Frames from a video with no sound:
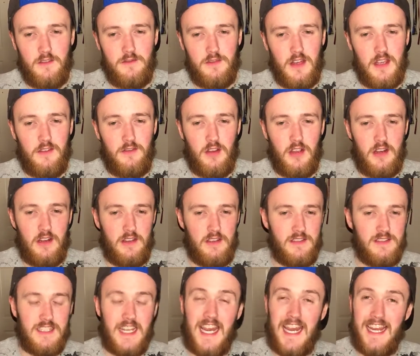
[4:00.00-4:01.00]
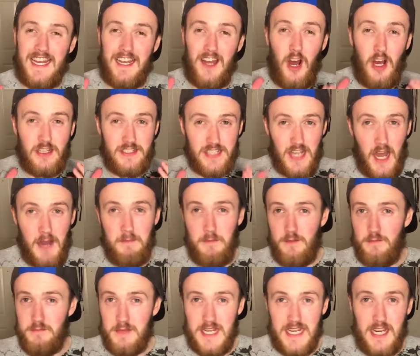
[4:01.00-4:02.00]
the flavor out of this. And on top
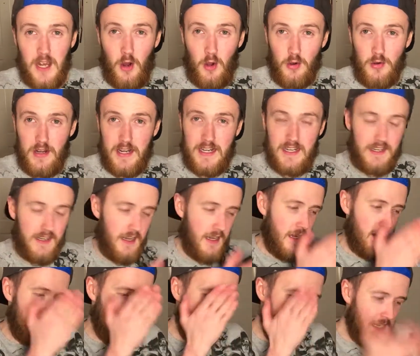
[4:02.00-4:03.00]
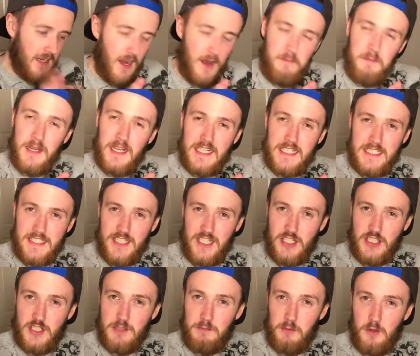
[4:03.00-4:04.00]
of me not being a
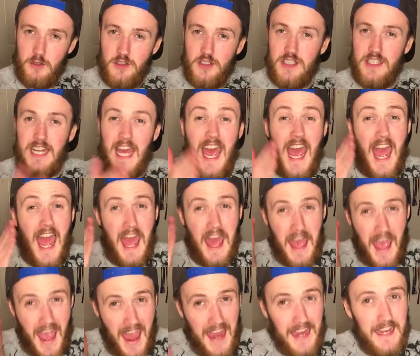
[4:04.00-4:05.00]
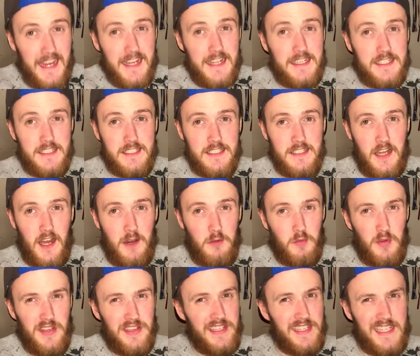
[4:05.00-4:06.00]
slushy person and not
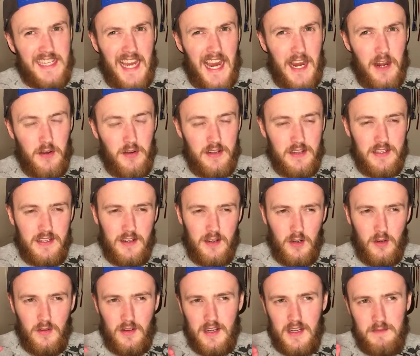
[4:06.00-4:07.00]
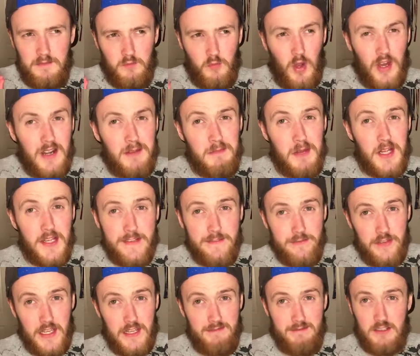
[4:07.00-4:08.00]
really care, you know, watermelon
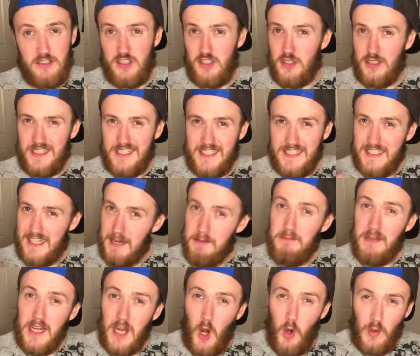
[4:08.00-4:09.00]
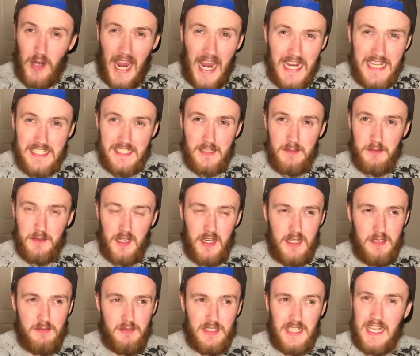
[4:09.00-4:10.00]
flavors just can be okay
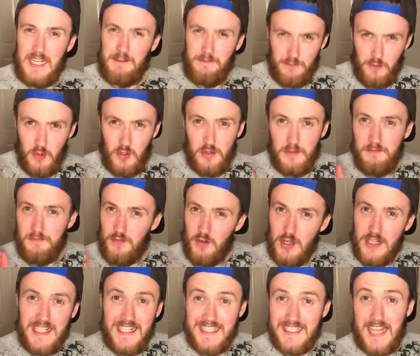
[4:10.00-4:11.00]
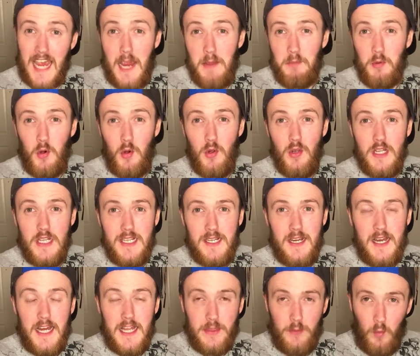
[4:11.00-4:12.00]
sometimes. Like, for an example,
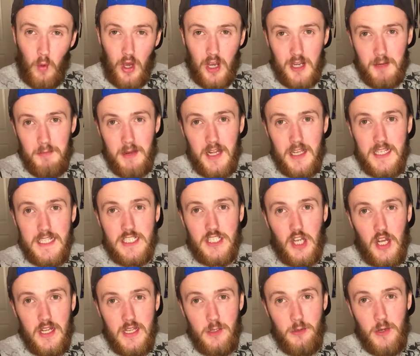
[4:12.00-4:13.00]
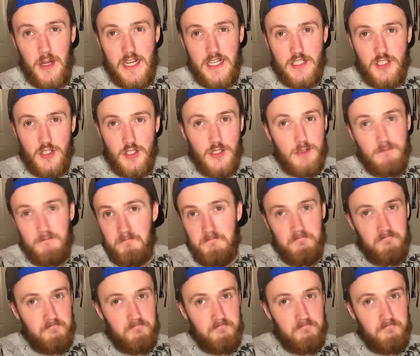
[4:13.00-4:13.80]
the watermelon Jolly Rancher,